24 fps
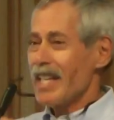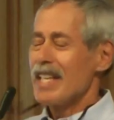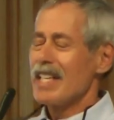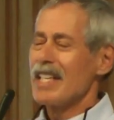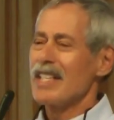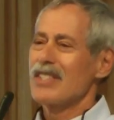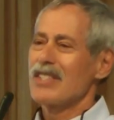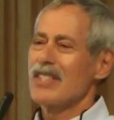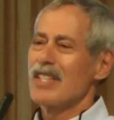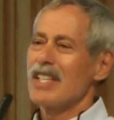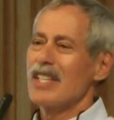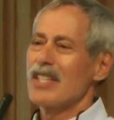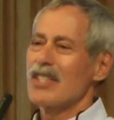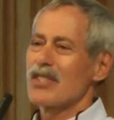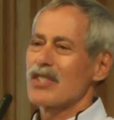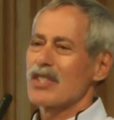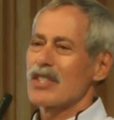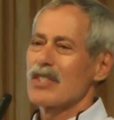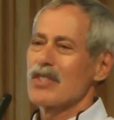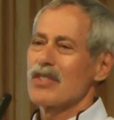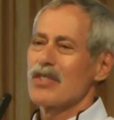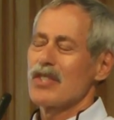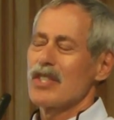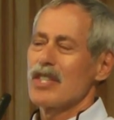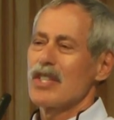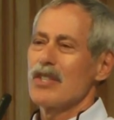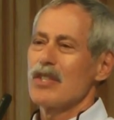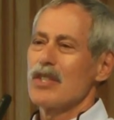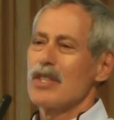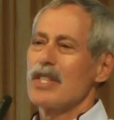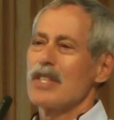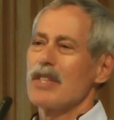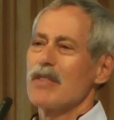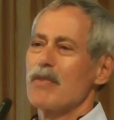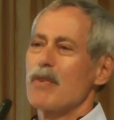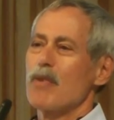is that it's
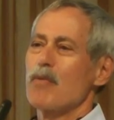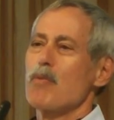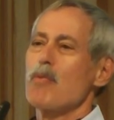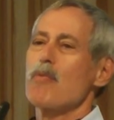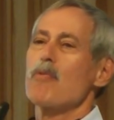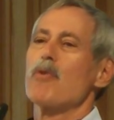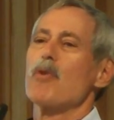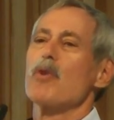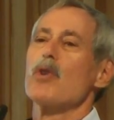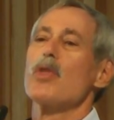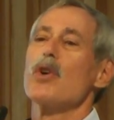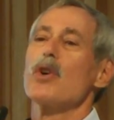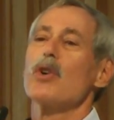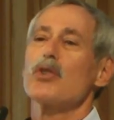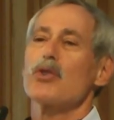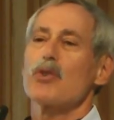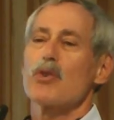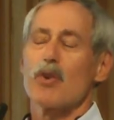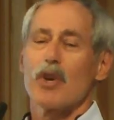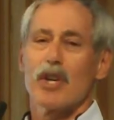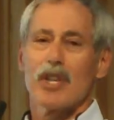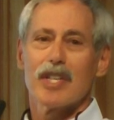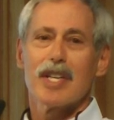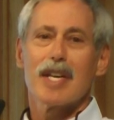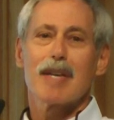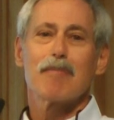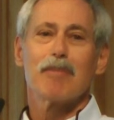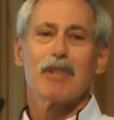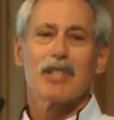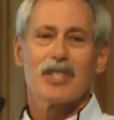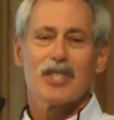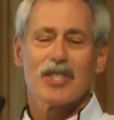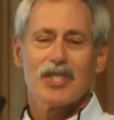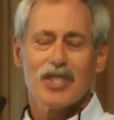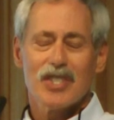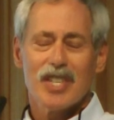considered, for those who are unable
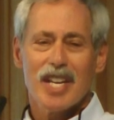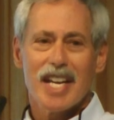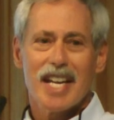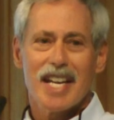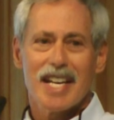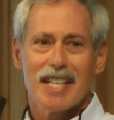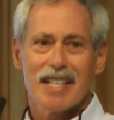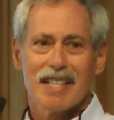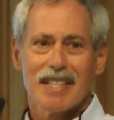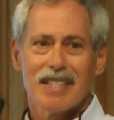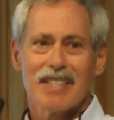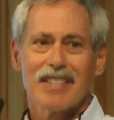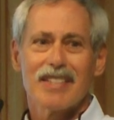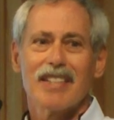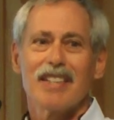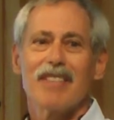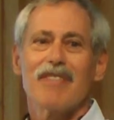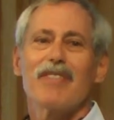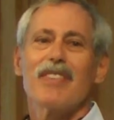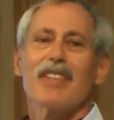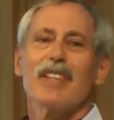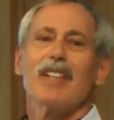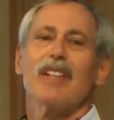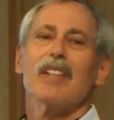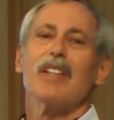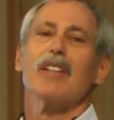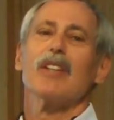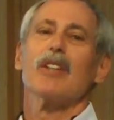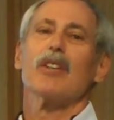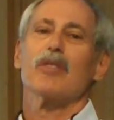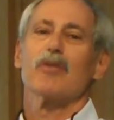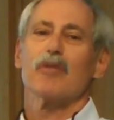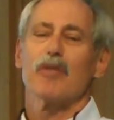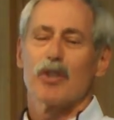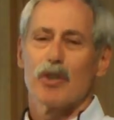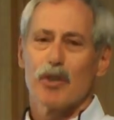to stand, they feel
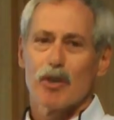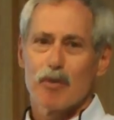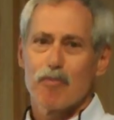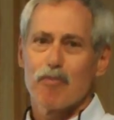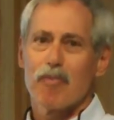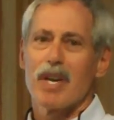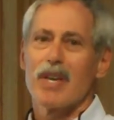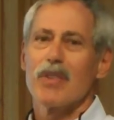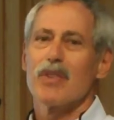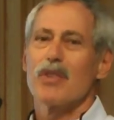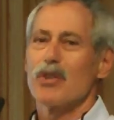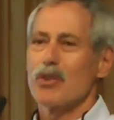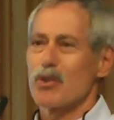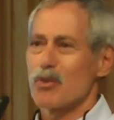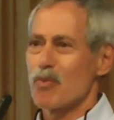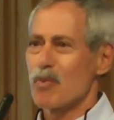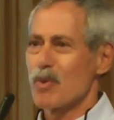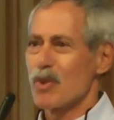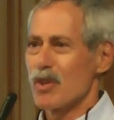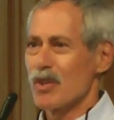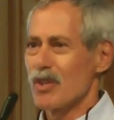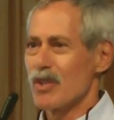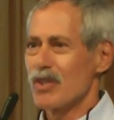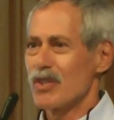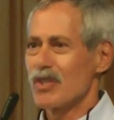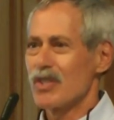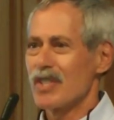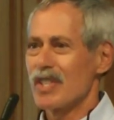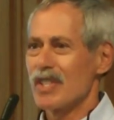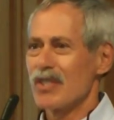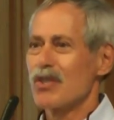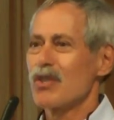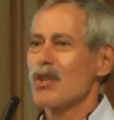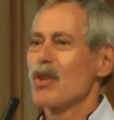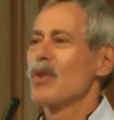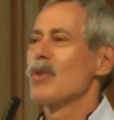hurt by those words,
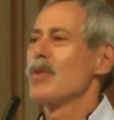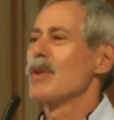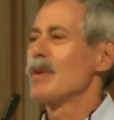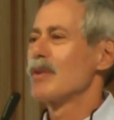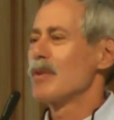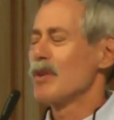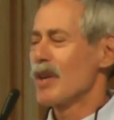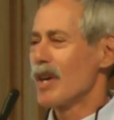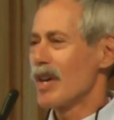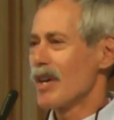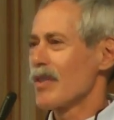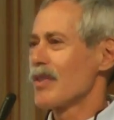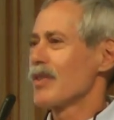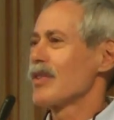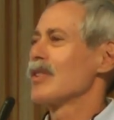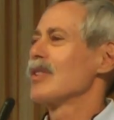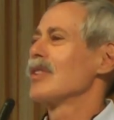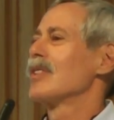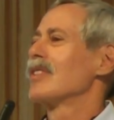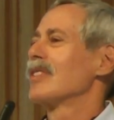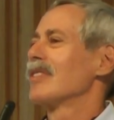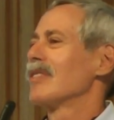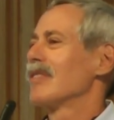and so there were other